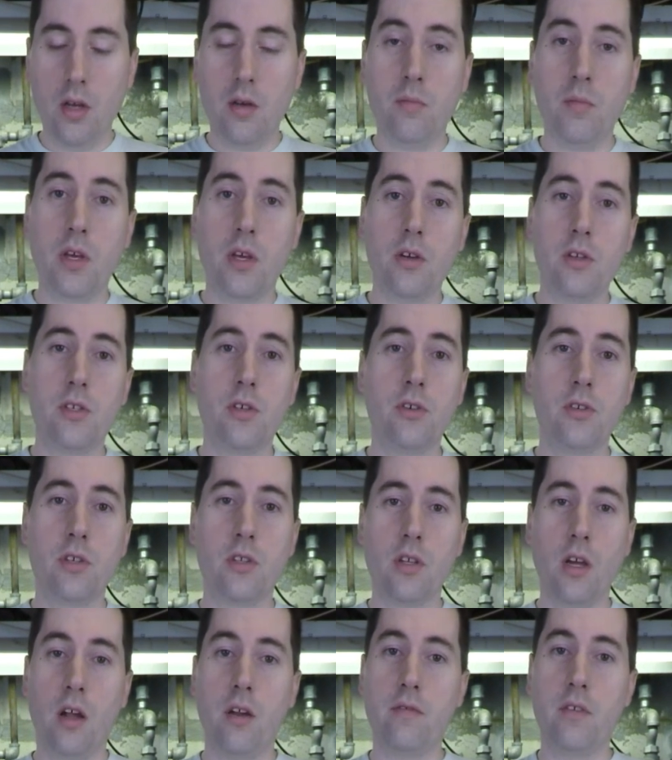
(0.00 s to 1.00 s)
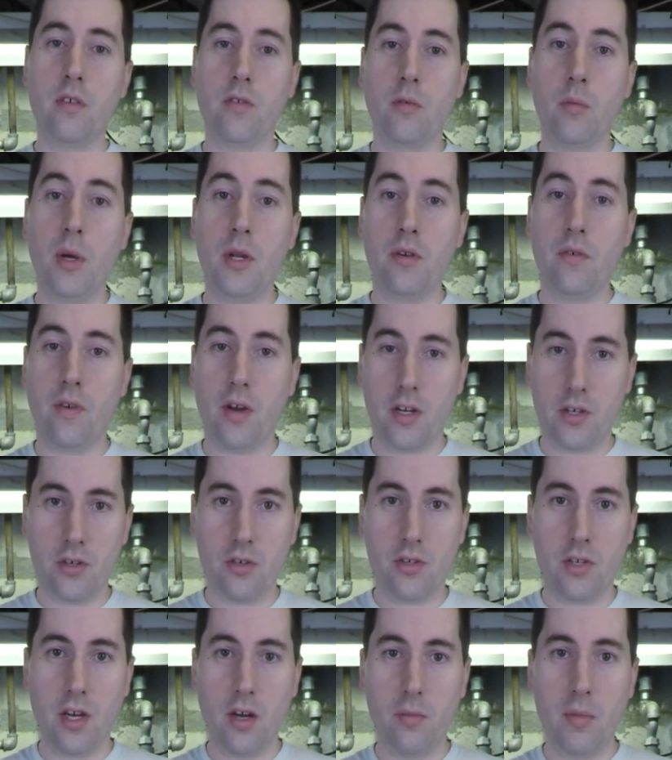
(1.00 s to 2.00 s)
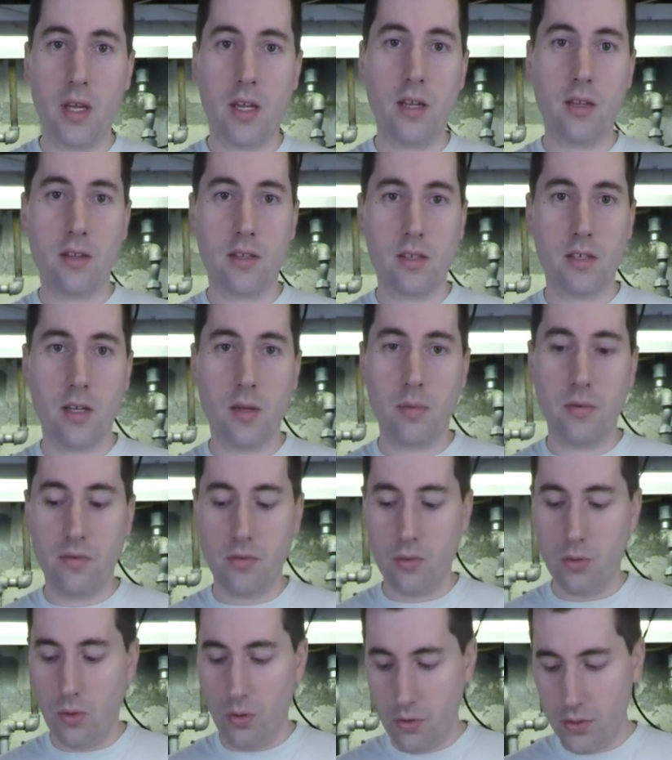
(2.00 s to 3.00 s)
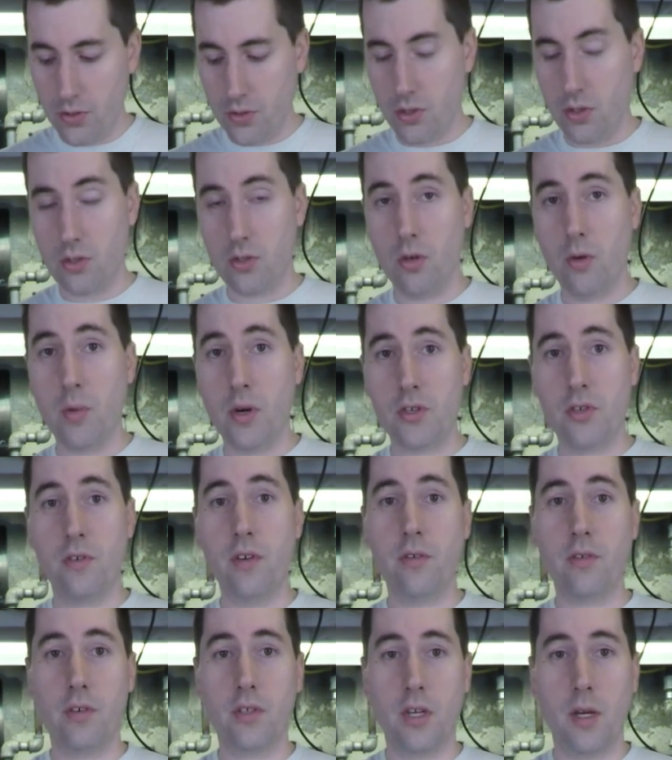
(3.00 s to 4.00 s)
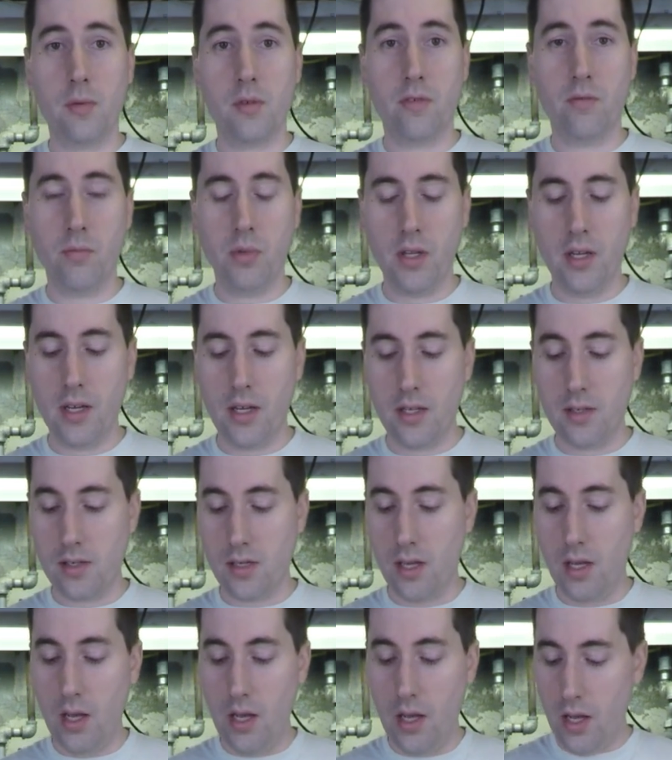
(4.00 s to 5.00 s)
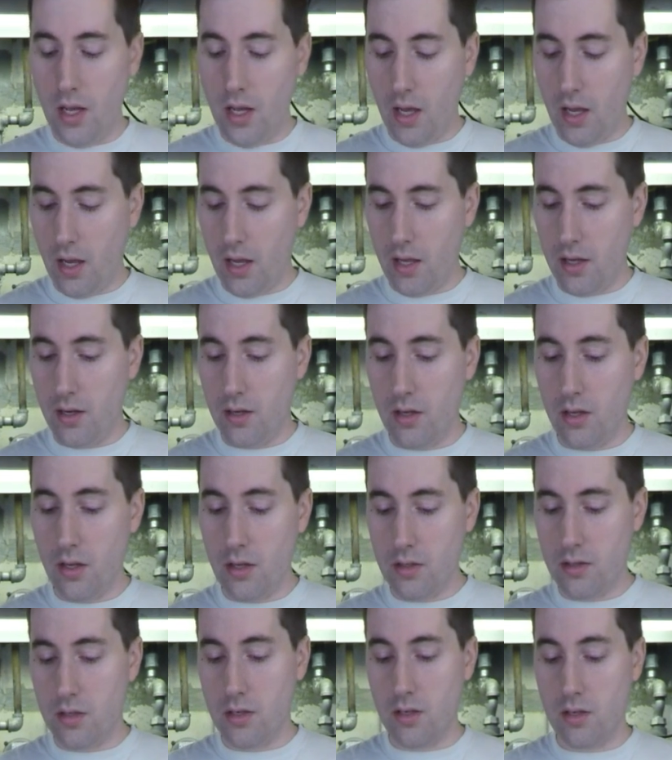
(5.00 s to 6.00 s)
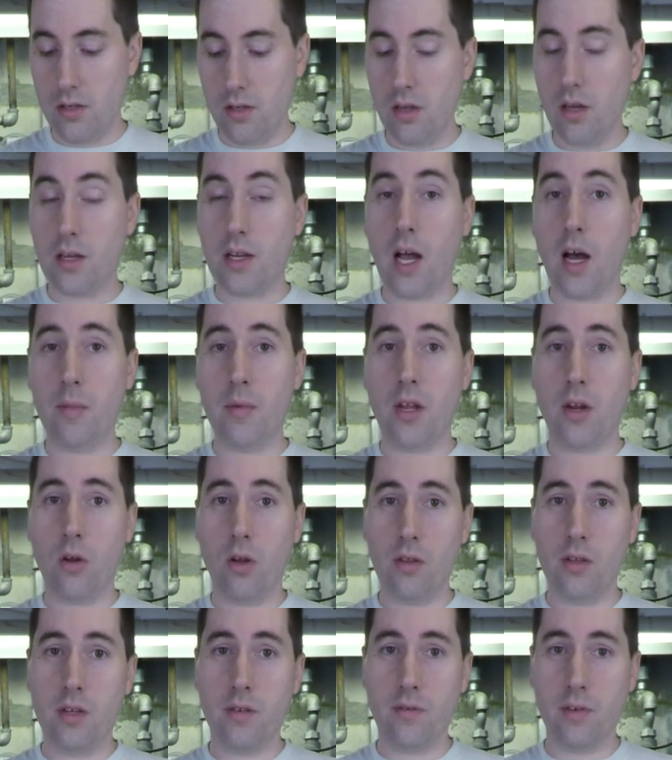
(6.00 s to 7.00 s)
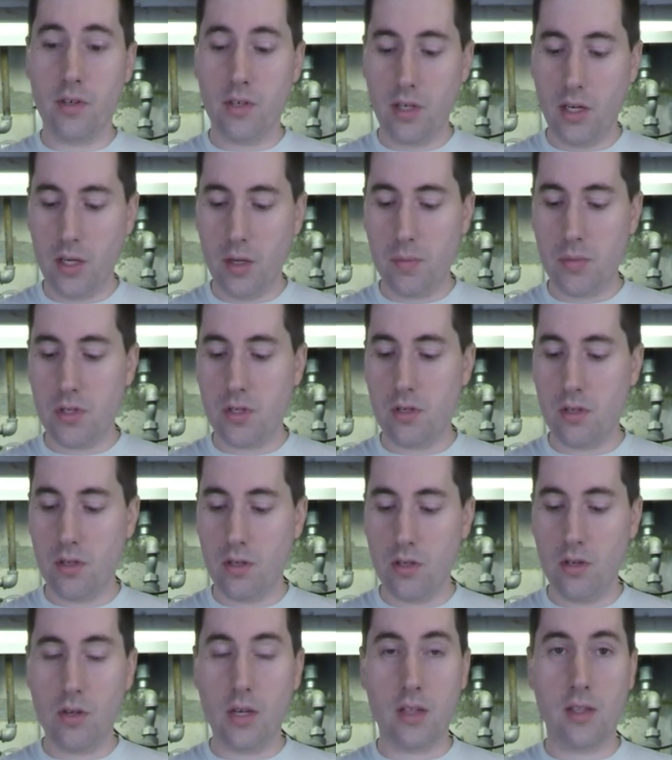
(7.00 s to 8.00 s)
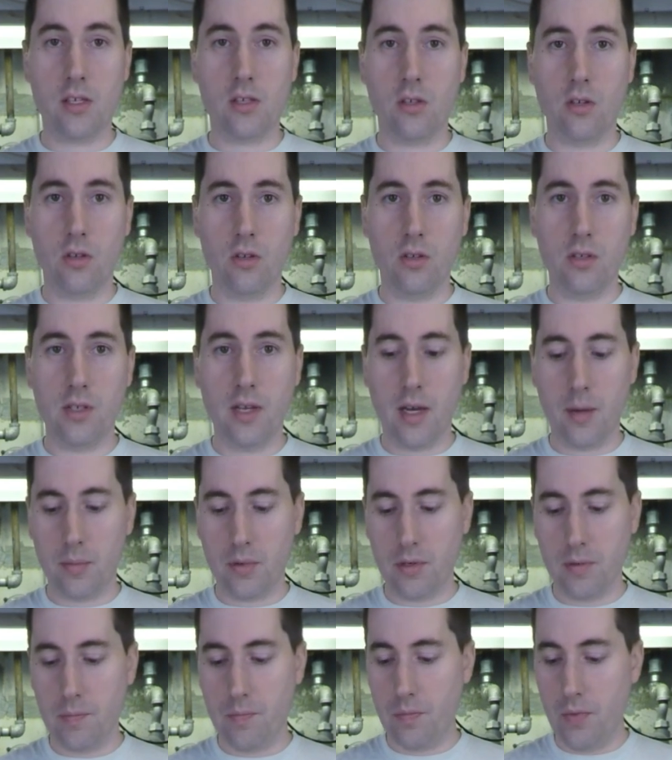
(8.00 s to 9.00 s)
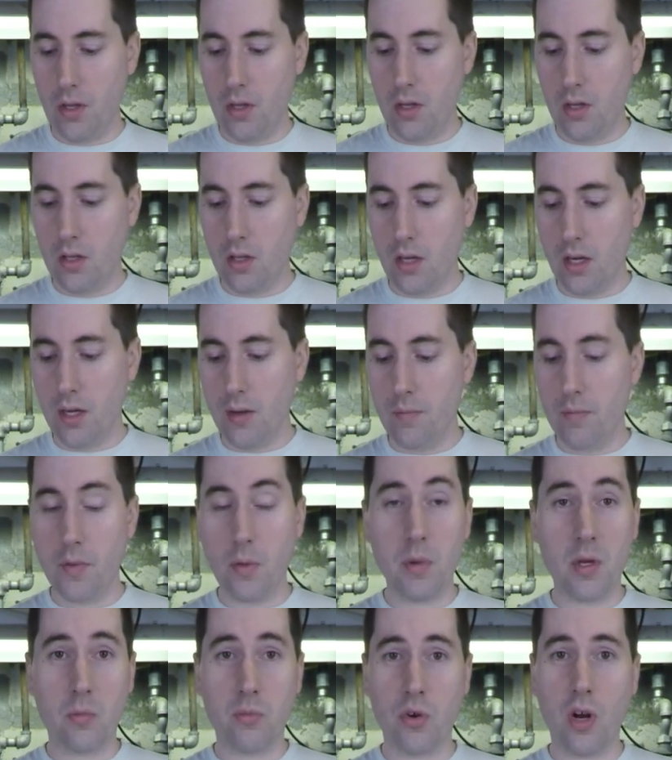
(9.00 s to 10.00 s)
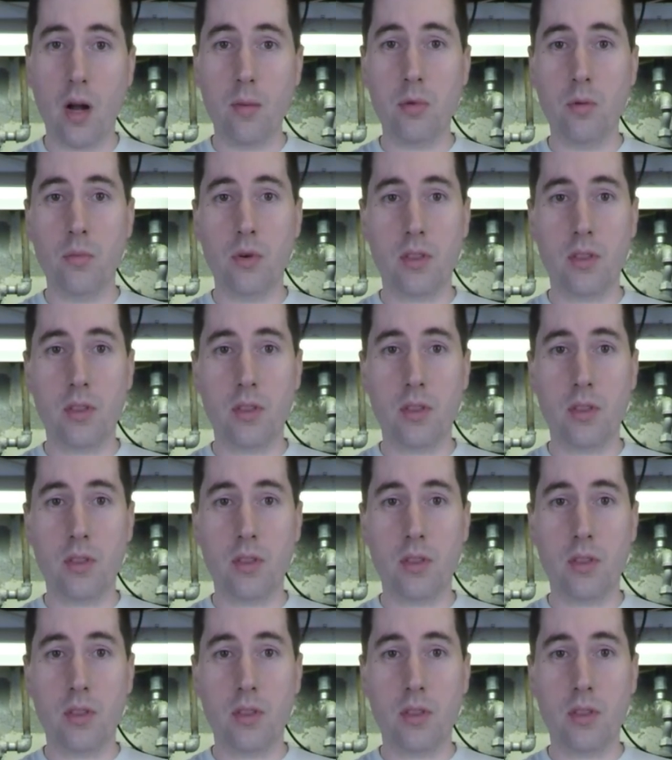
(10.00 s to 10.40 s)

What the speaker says: Because there's a ton of different manufacturers now making this type of tool, there's also a bunch of different types of blades, and to accommodate all the different types, you get this little adapter. The big problem